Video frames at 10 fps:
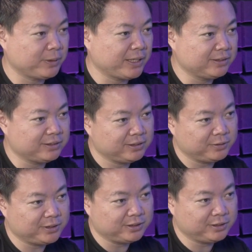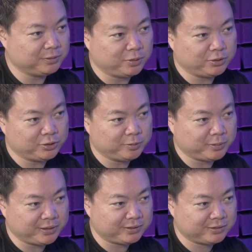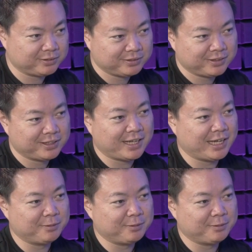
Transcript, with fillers: we had this thing recently with Wall Street bets. Yep.